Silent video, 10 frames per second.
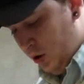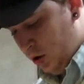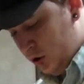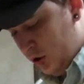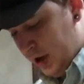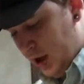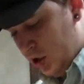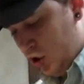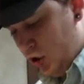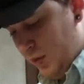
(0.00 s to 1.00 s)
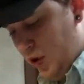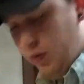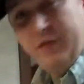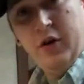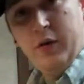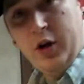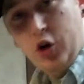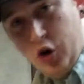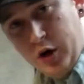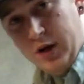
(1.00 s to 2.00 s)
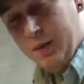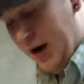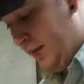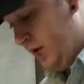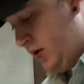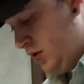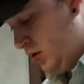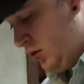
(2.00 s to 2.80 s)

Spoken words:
it looks like I should be reviewing Cooking Mama.